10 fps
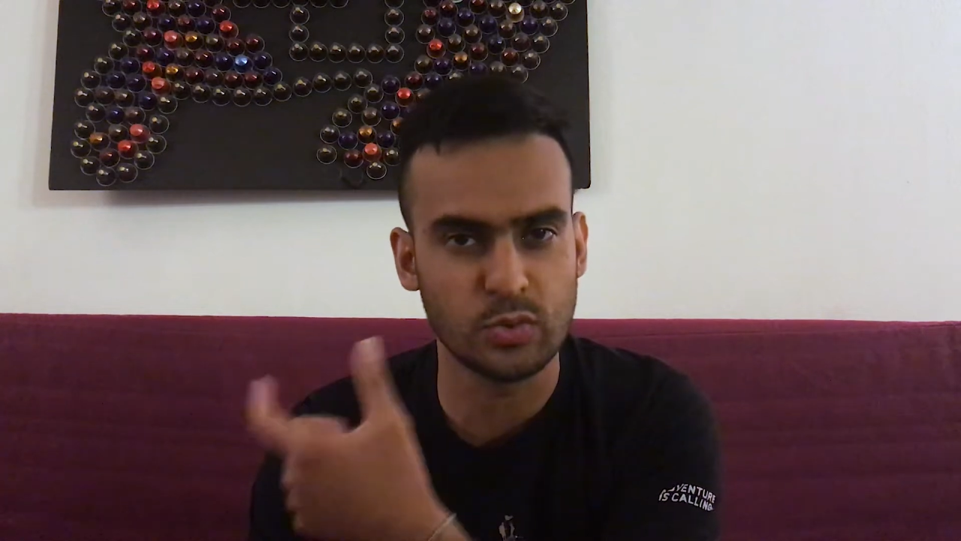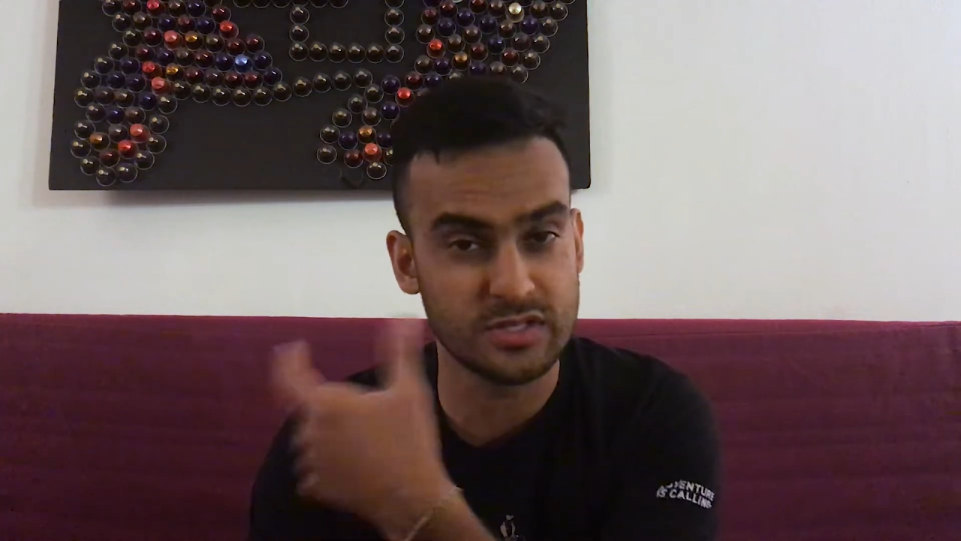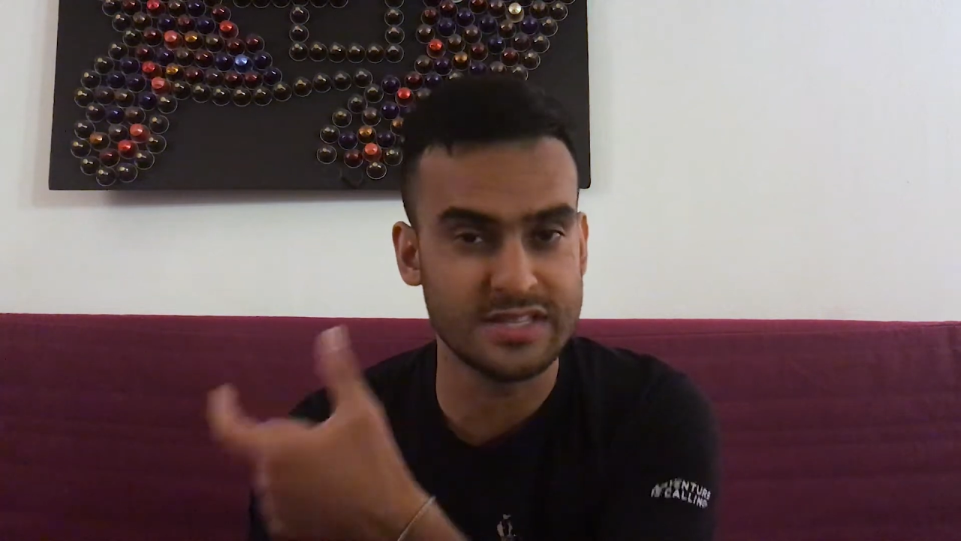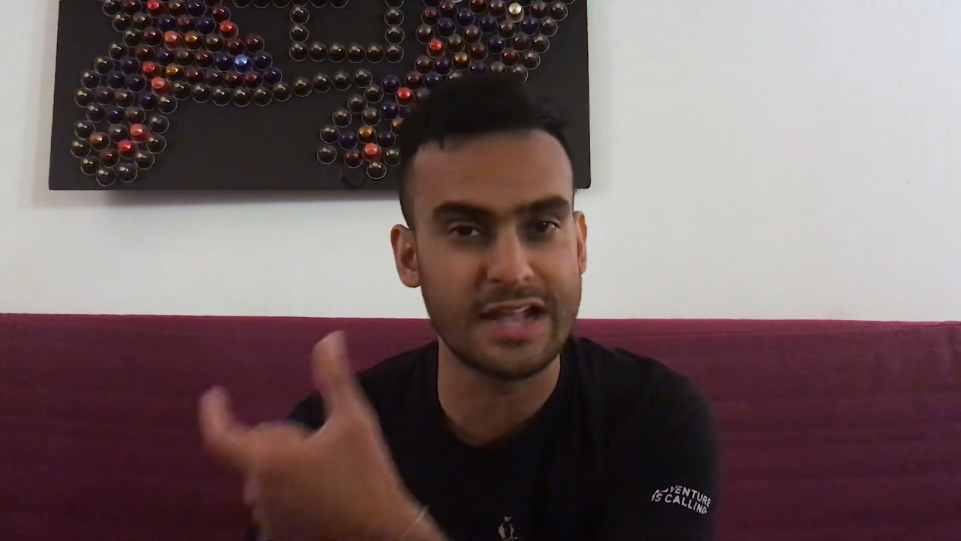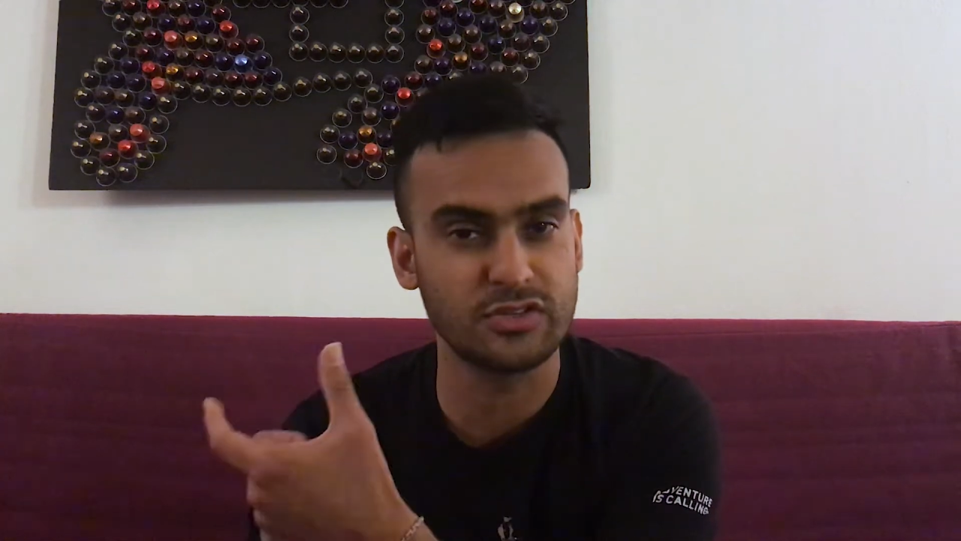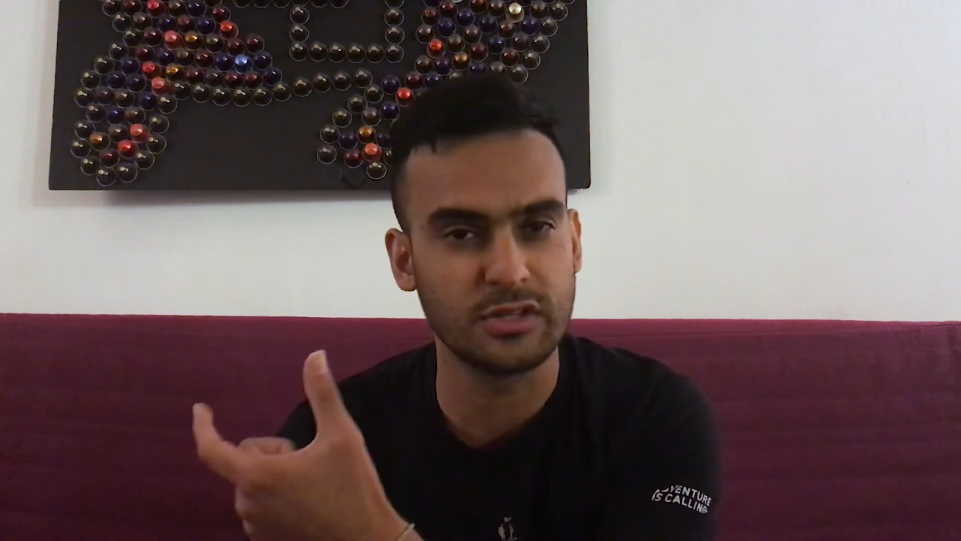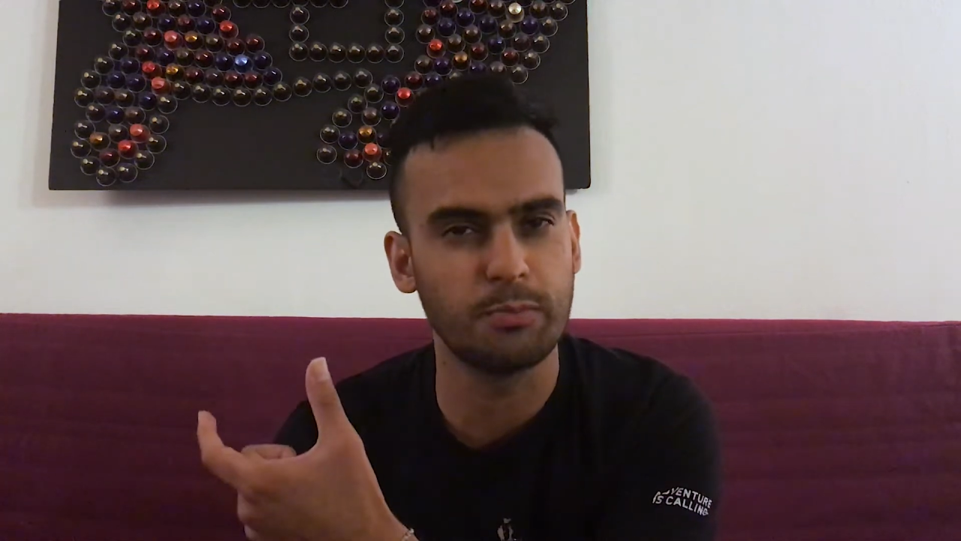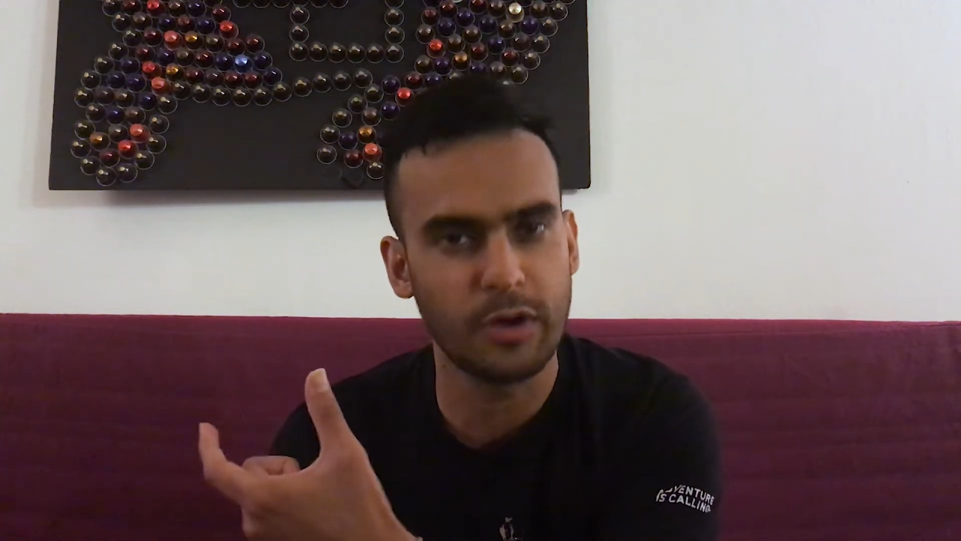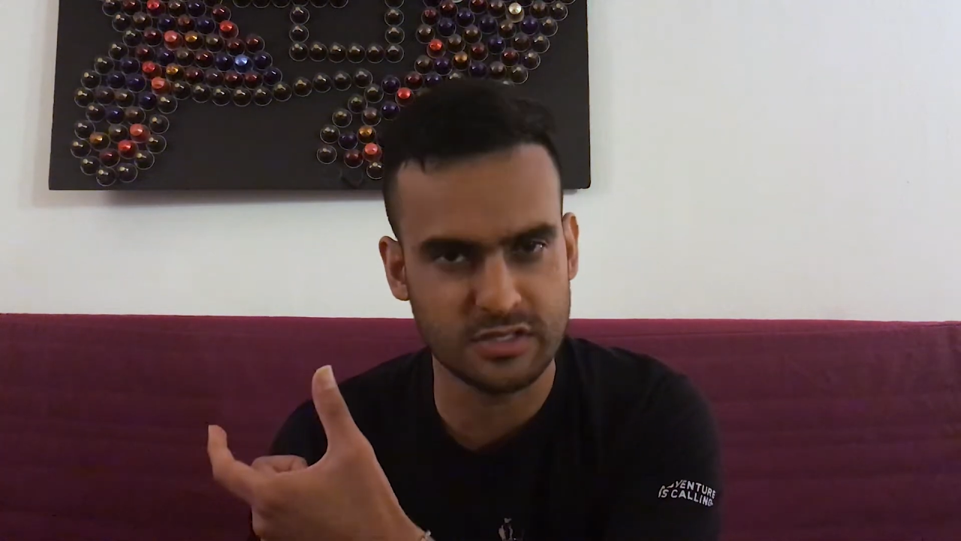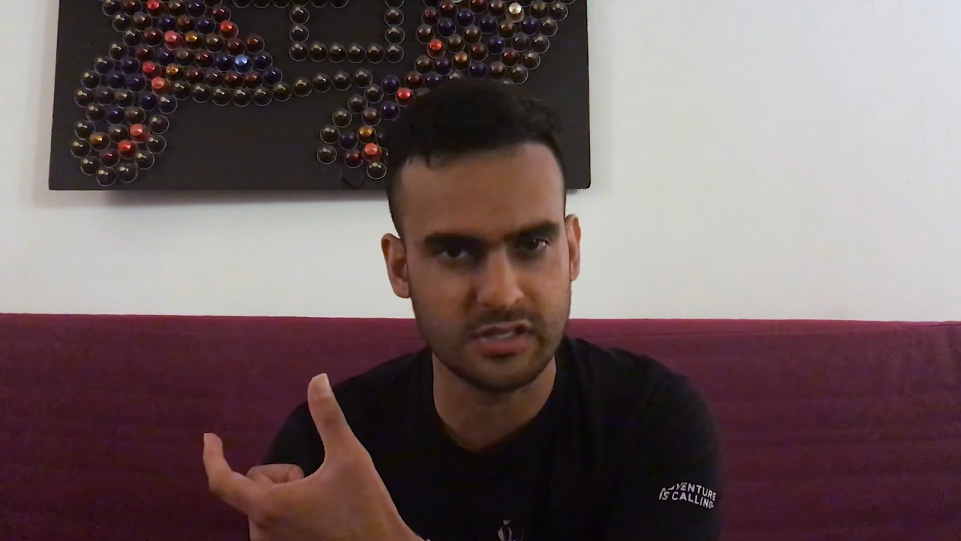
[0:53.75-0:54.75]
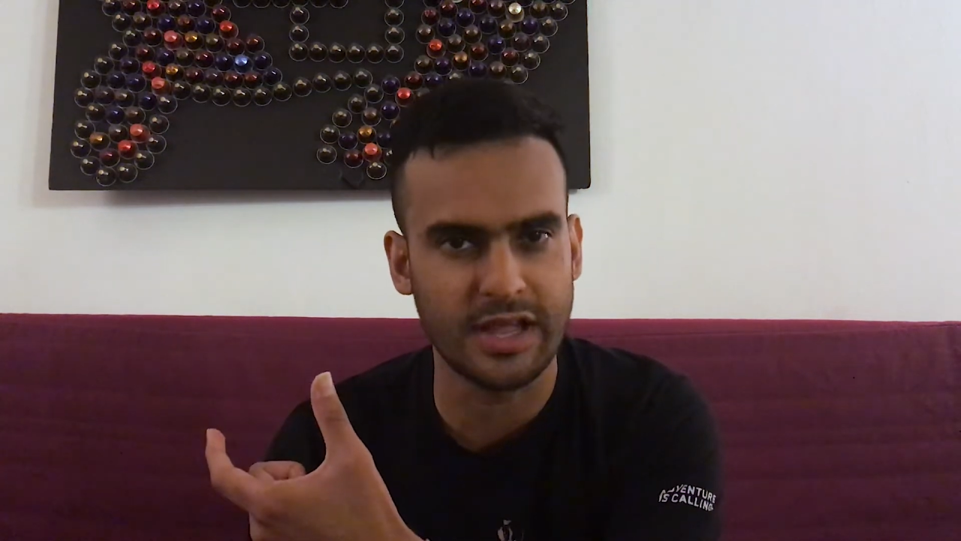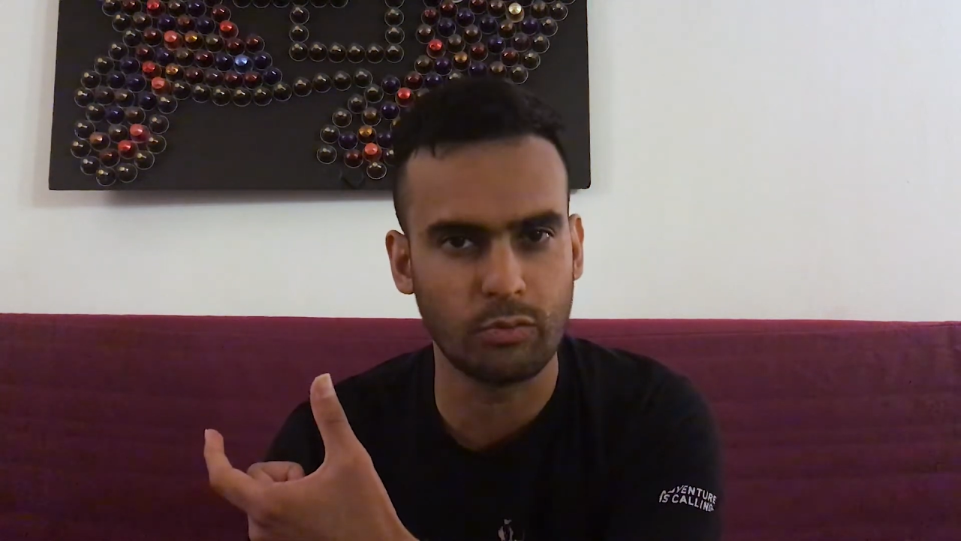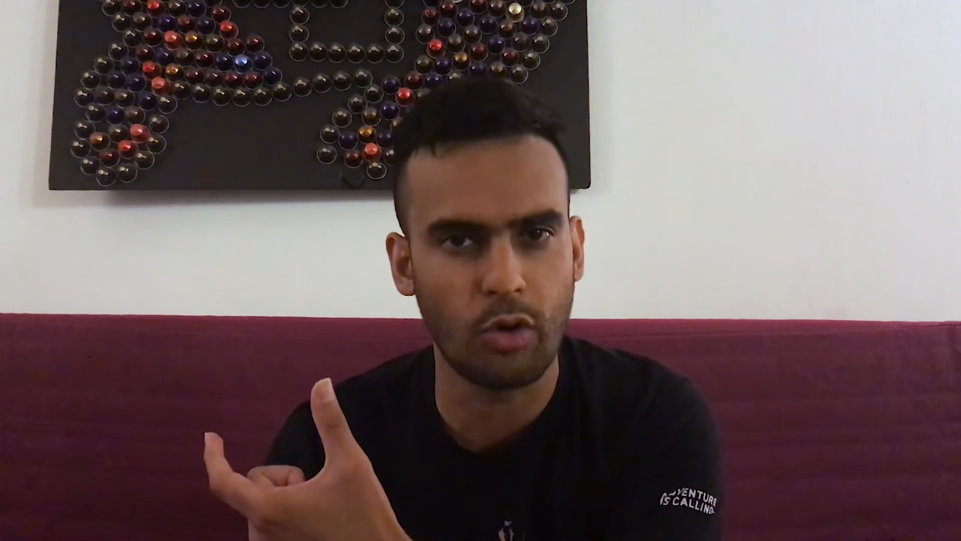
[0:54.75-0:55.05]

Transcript: which is actually the punchline